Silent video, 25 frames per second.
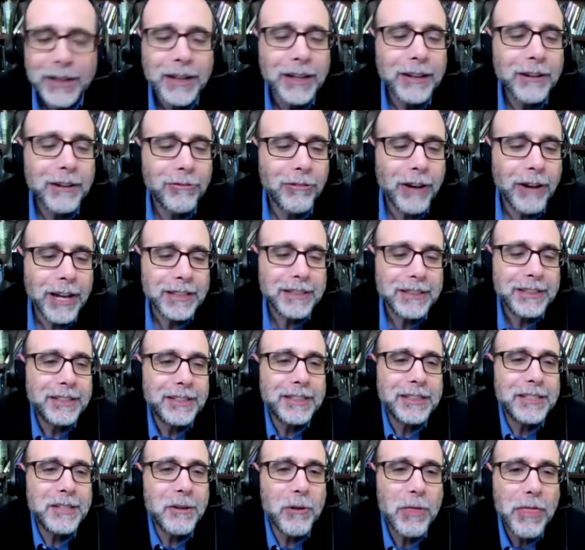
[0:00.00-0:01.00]
great.
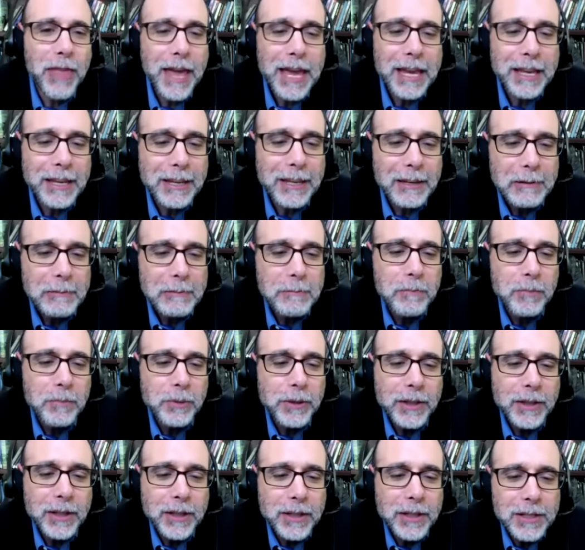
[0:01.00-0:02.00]
So thank you.
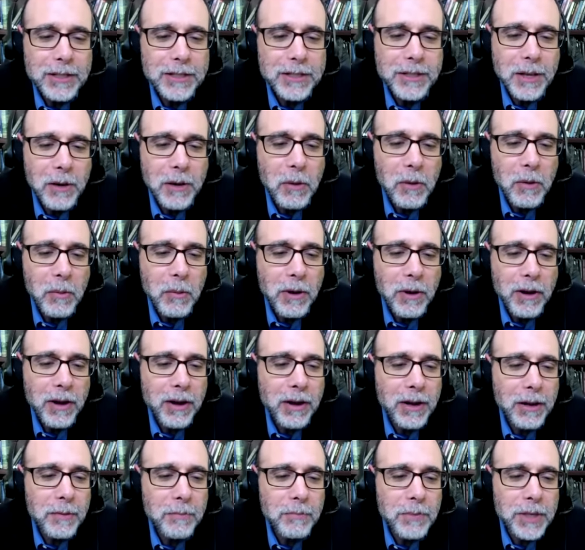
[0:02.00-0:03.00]
So
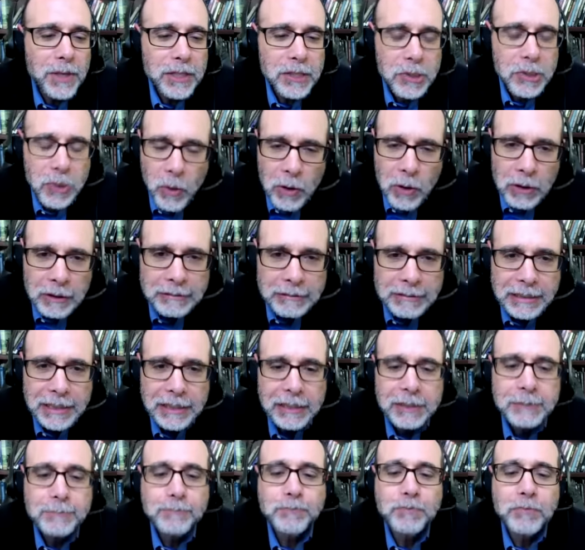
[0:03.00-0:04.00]

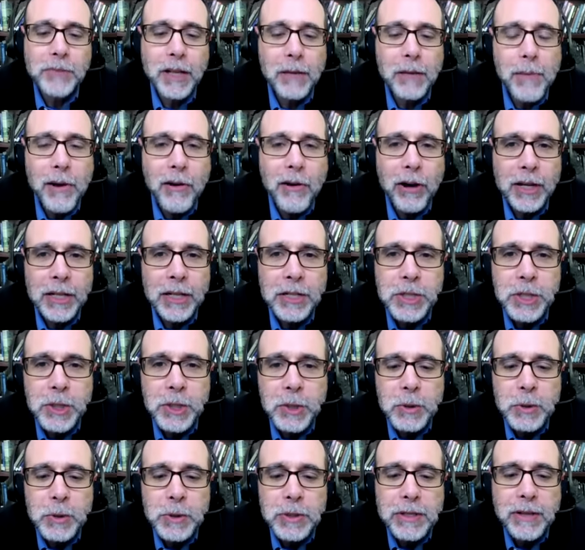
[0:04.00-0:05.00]
historically, American
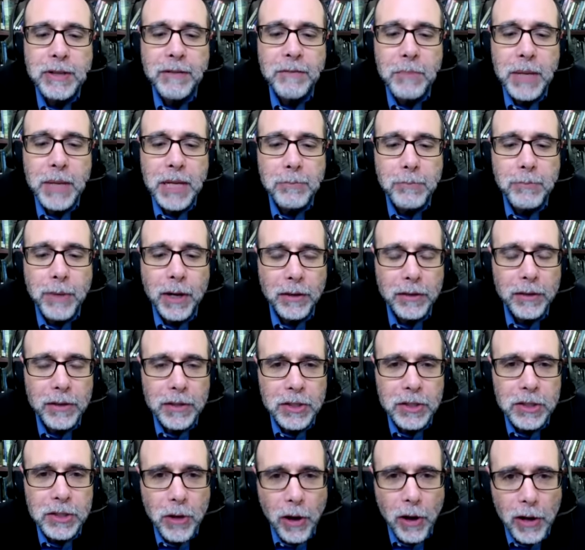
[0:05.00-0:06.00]
Jews have been among the
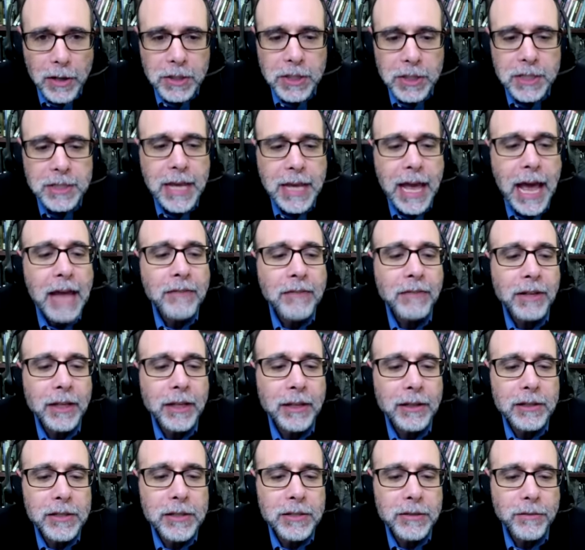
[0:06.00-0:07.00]
staunchest
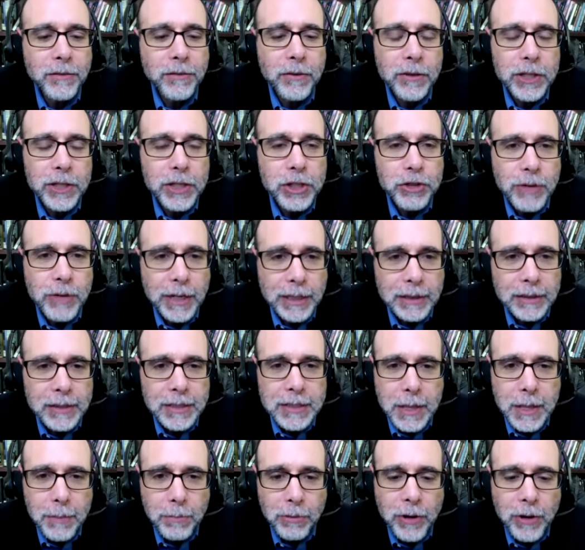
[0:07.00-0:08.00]
advocates for the strict
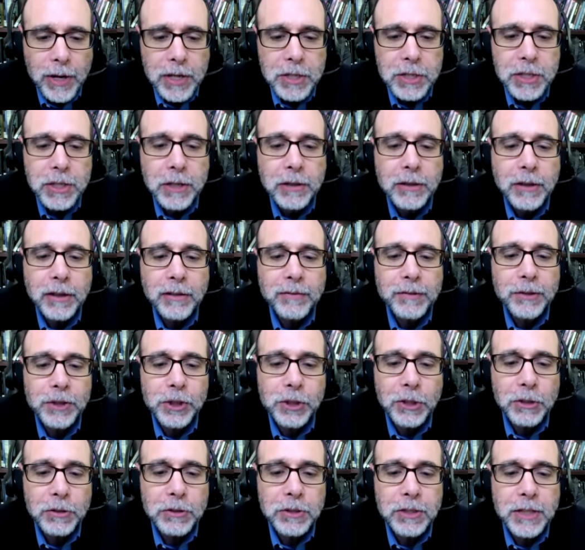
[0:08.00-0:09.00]
separation of
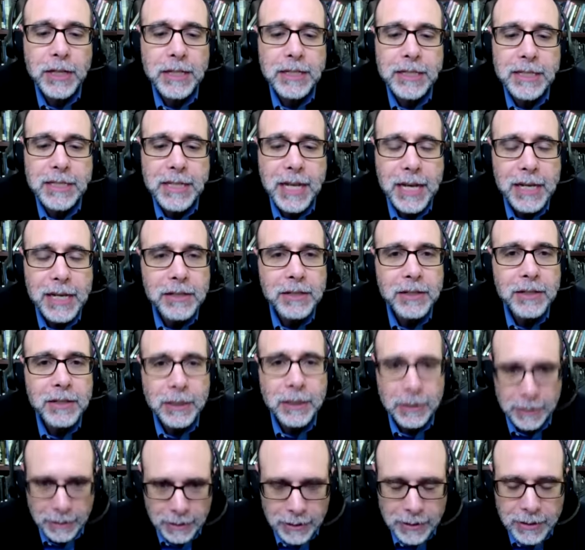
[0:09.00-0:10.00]
church and state,
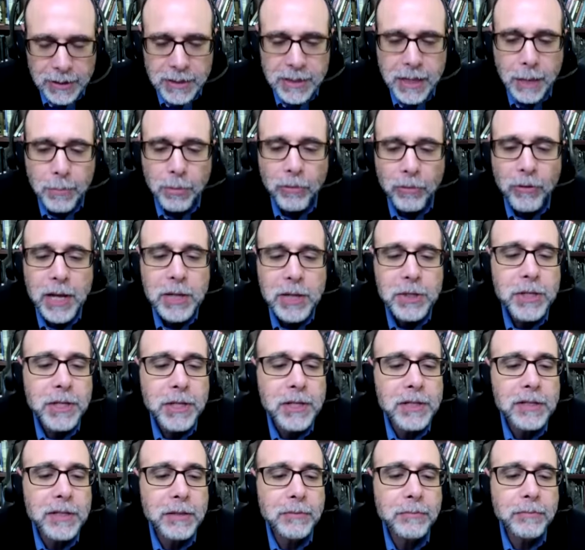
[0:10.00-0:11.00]

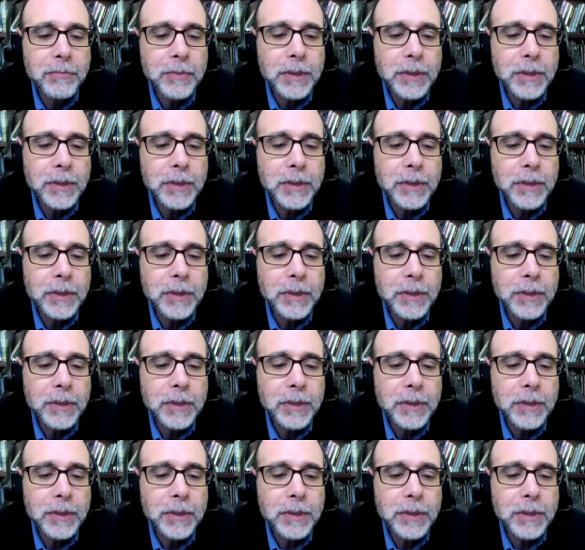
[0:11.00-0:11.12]
separationism,